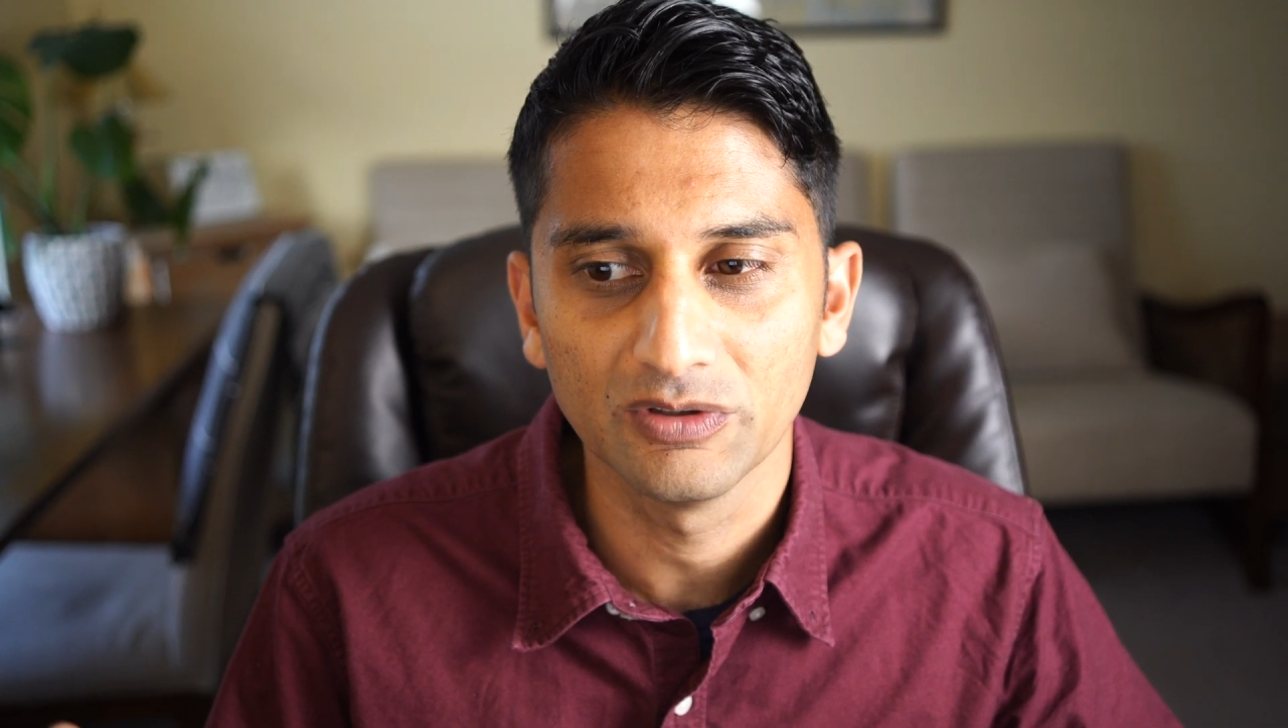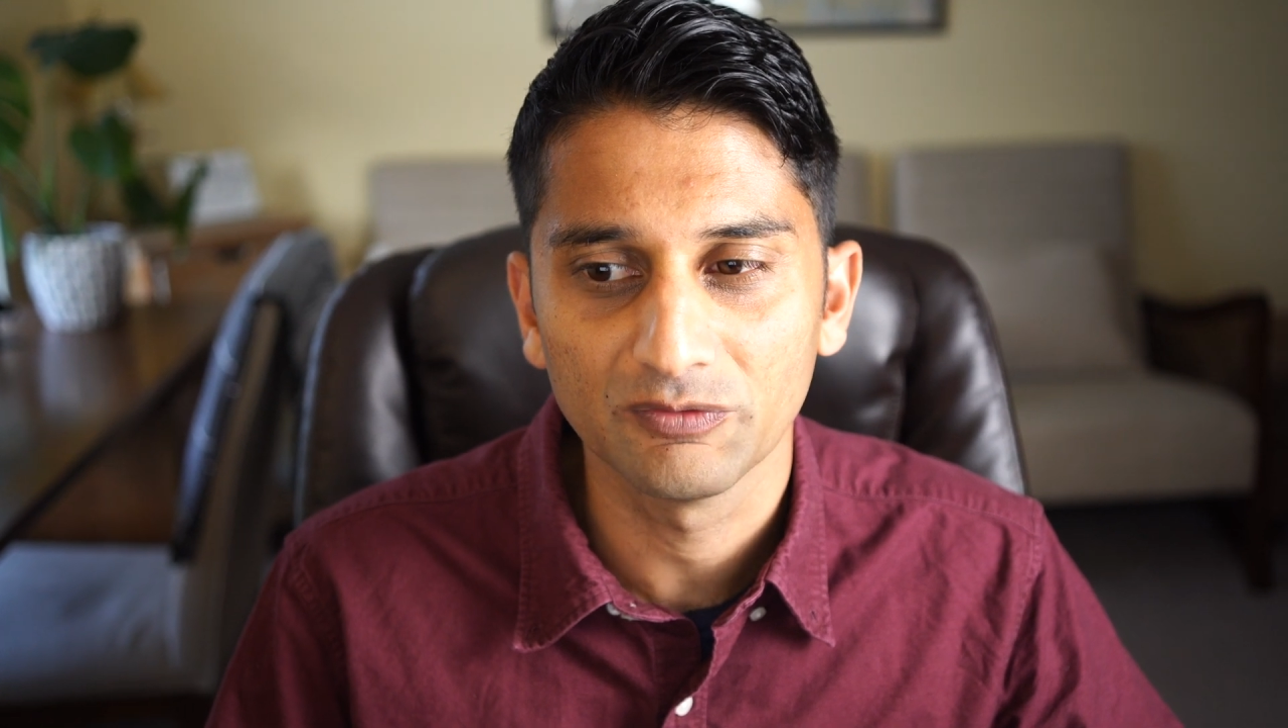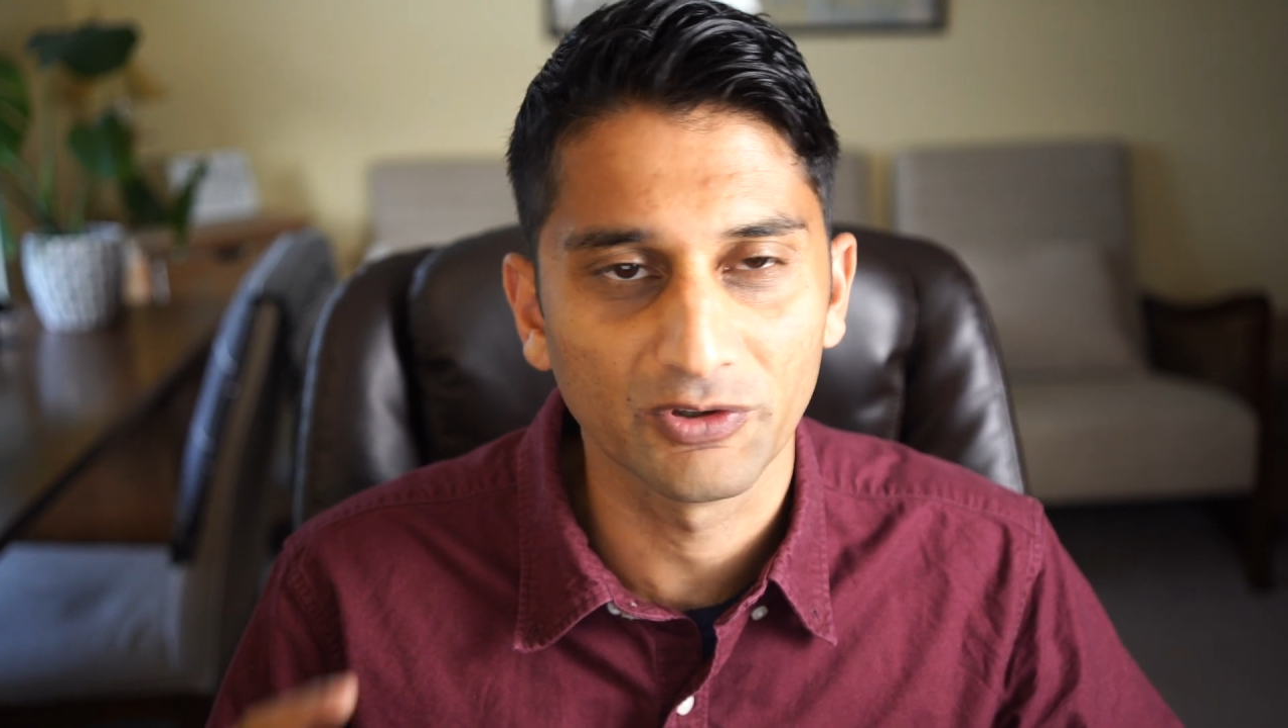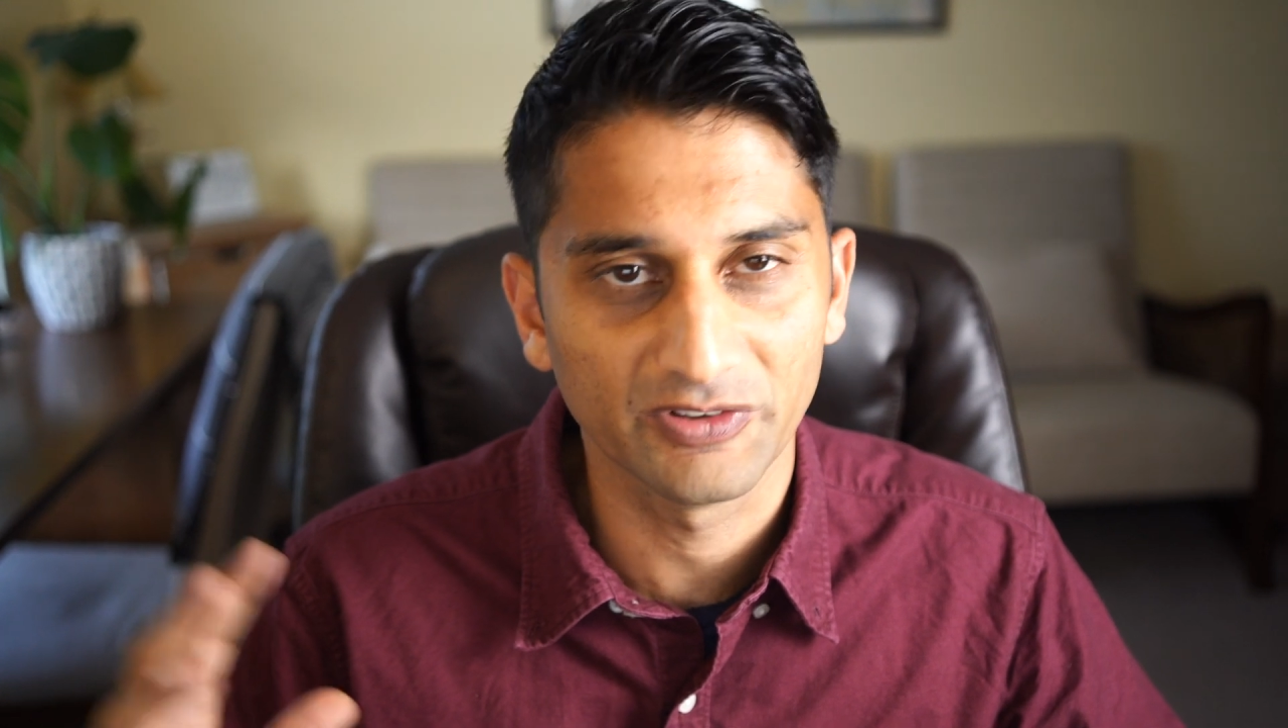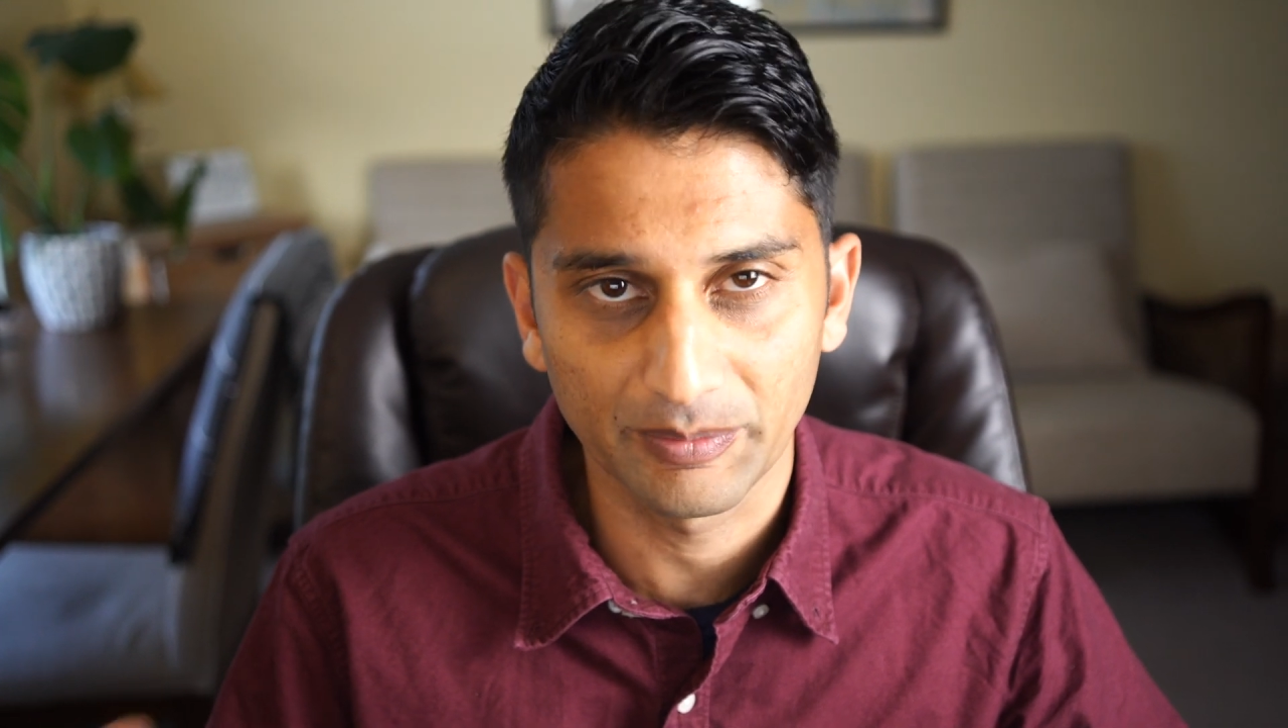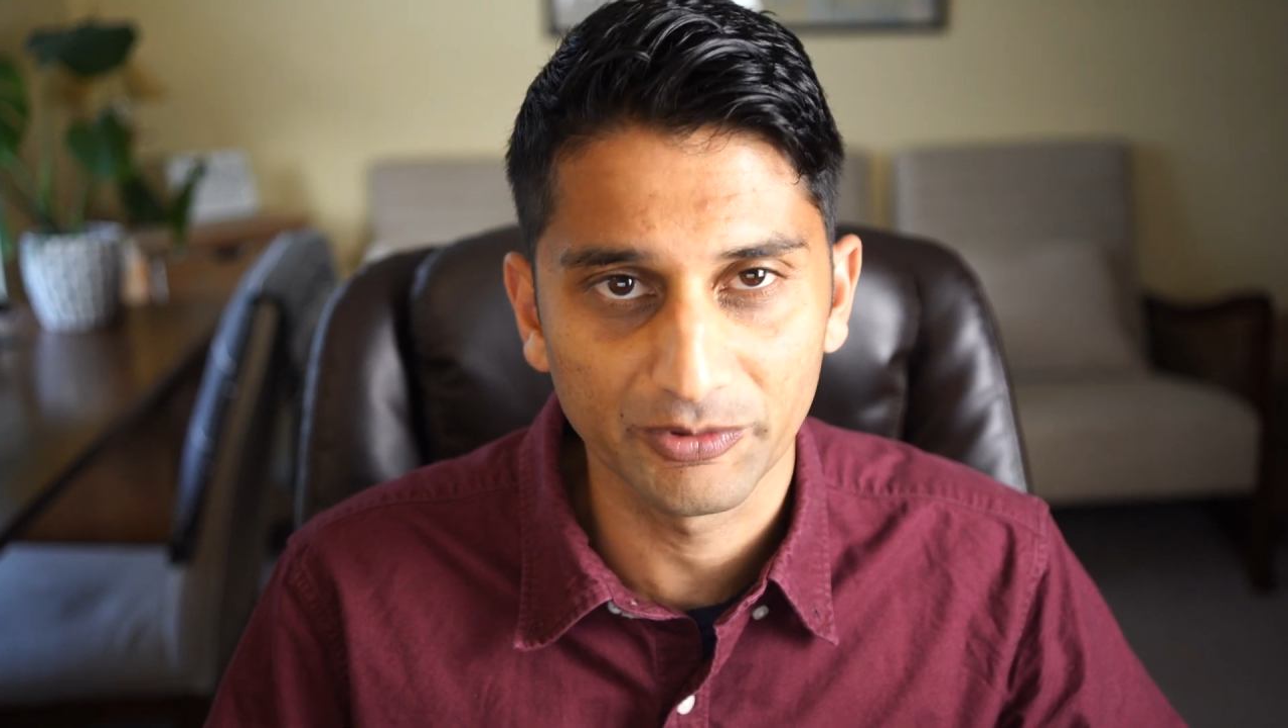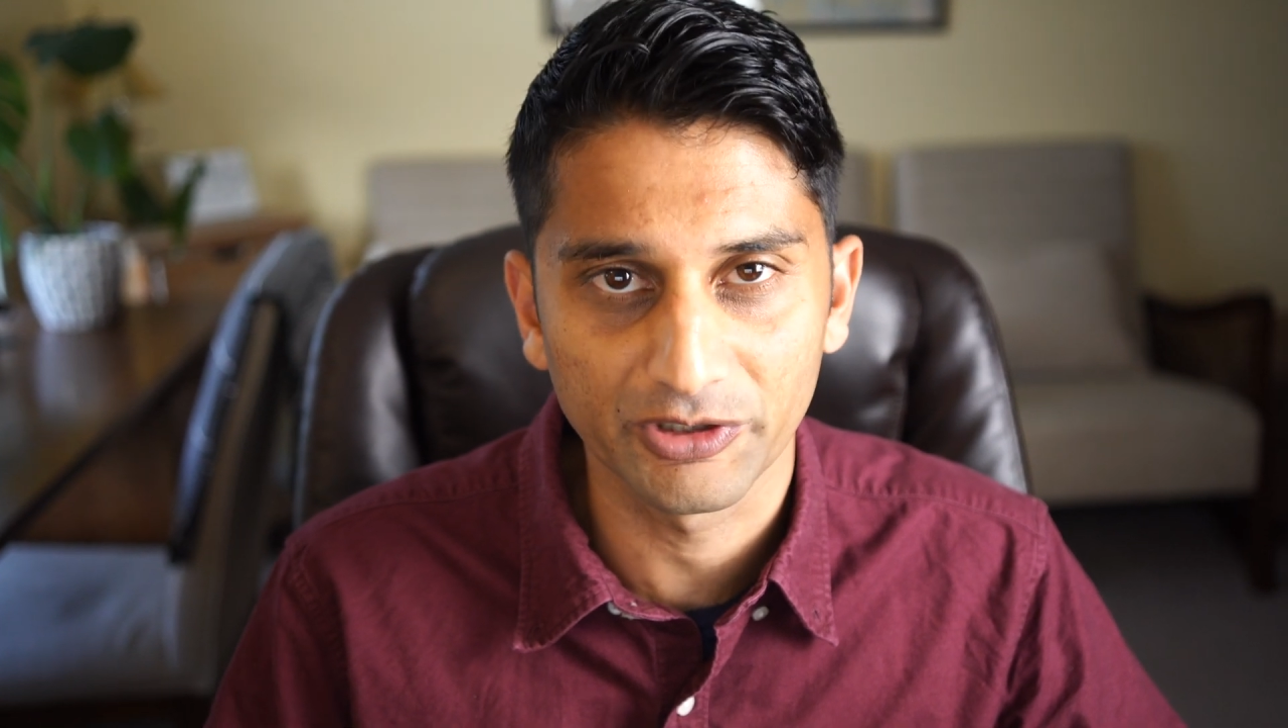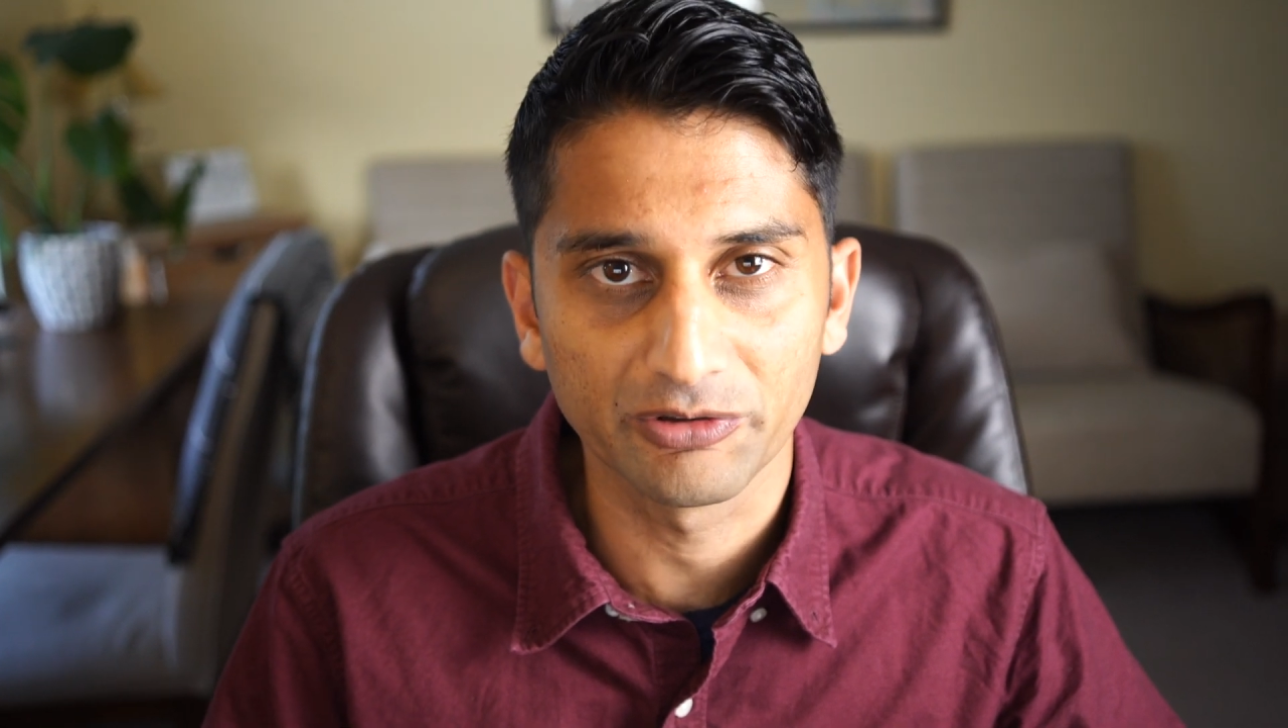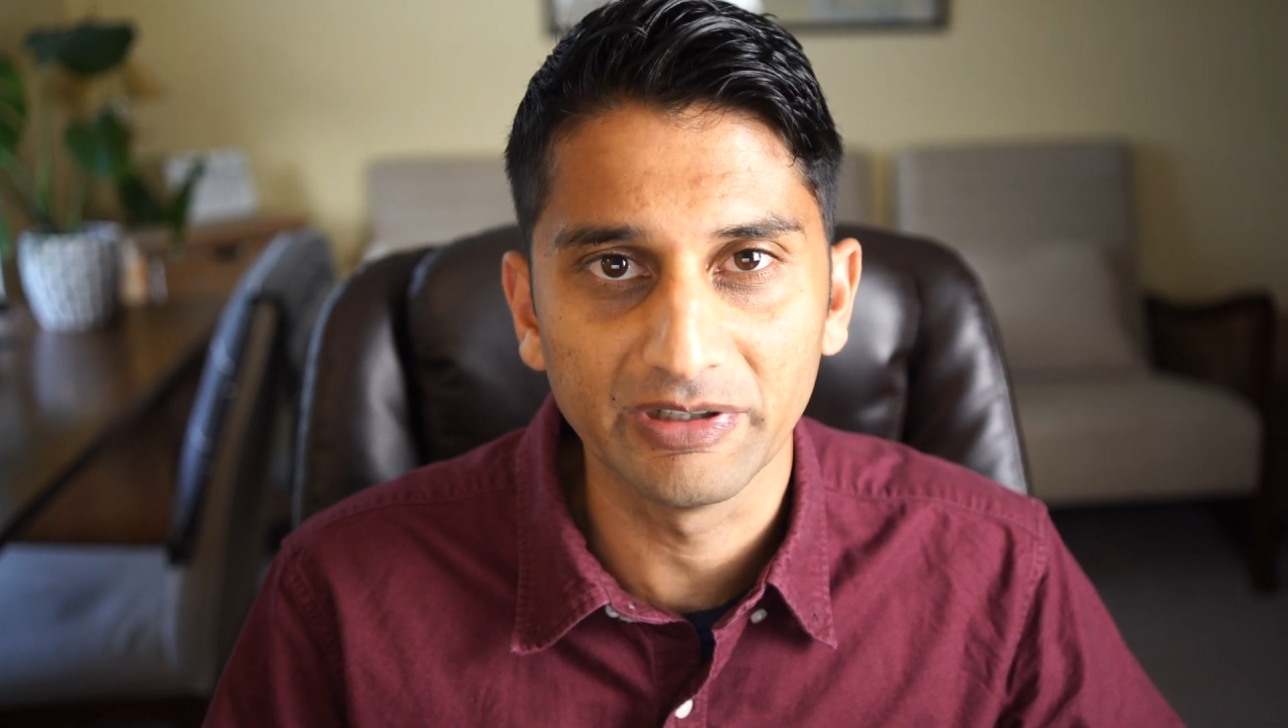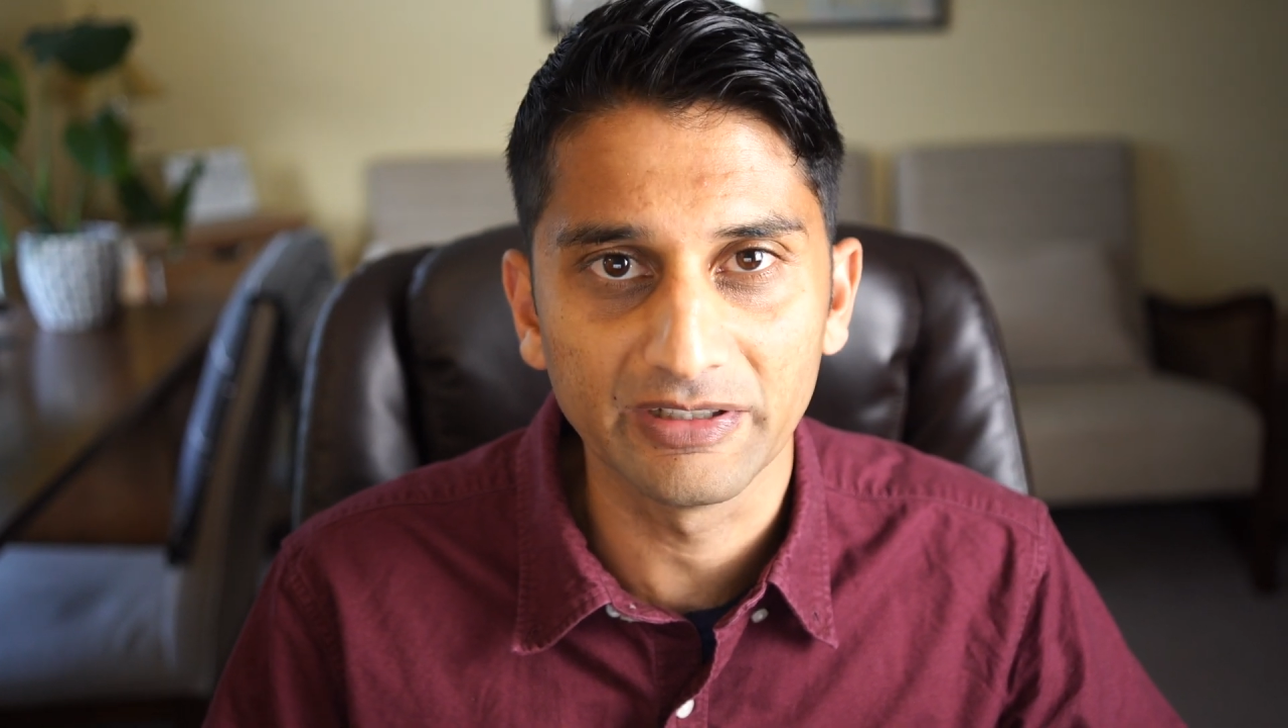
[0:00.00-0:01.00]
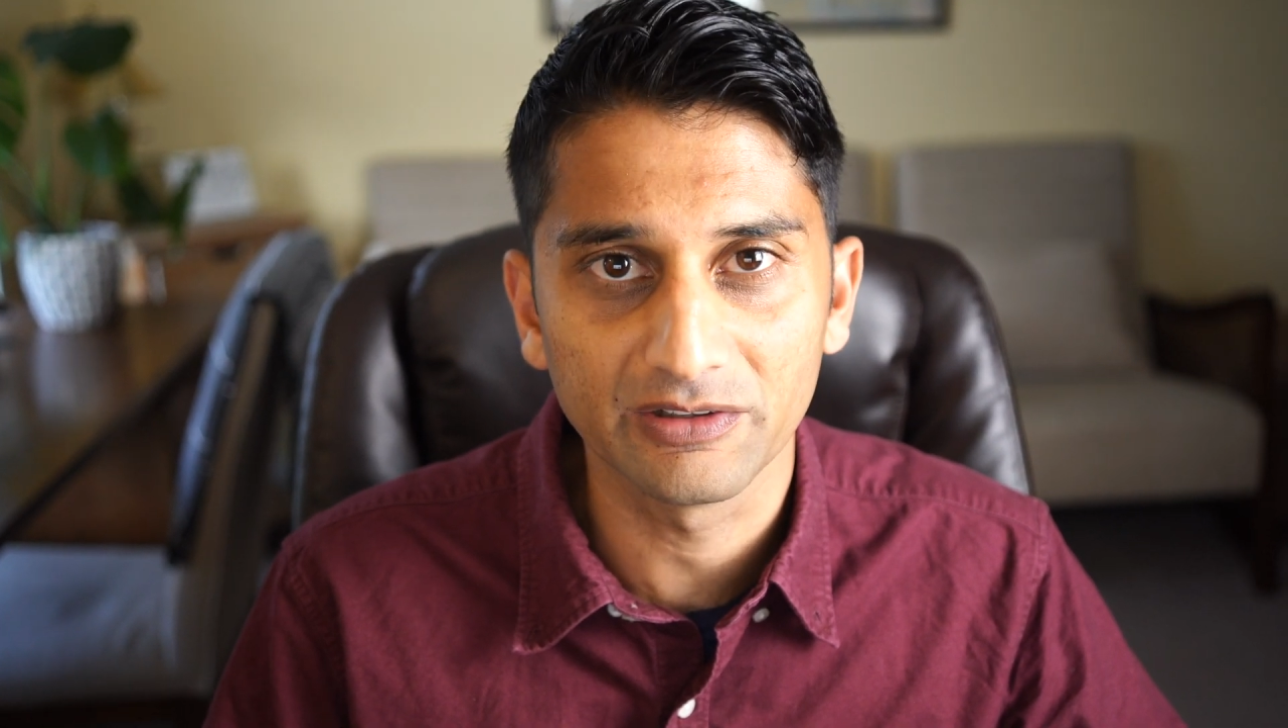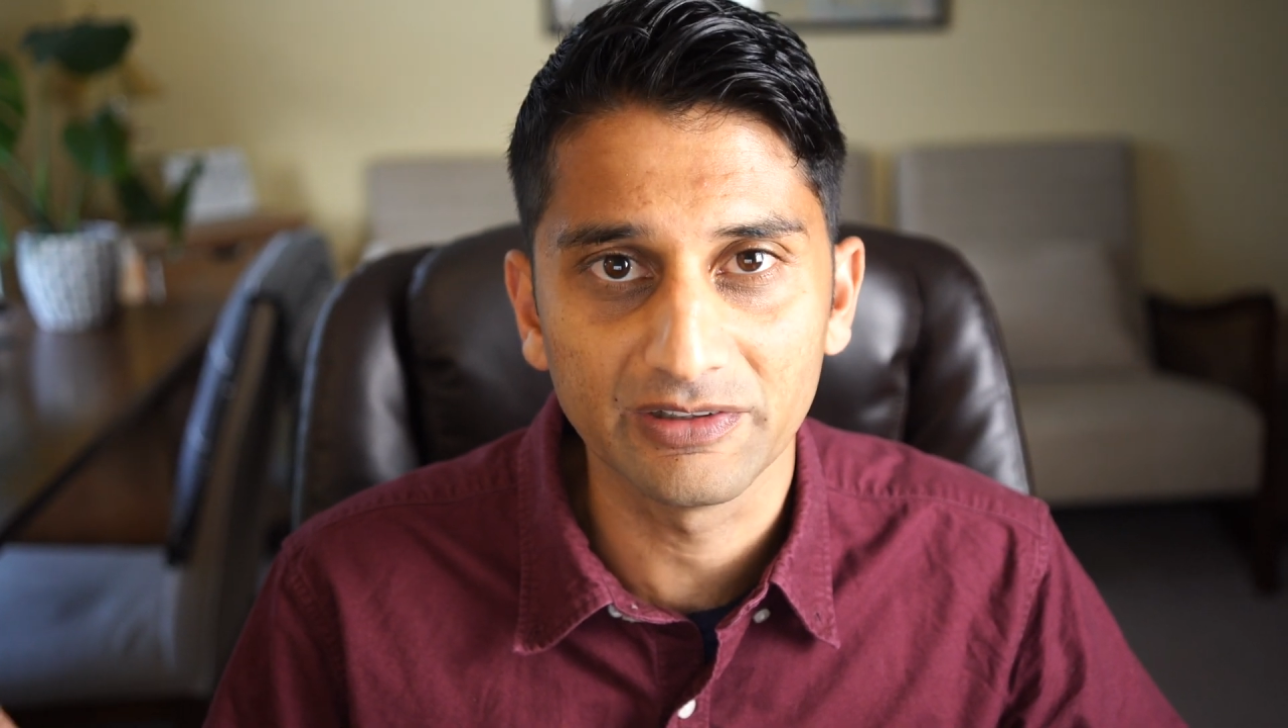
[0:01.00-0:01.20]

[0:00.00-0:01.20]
for example, your clean,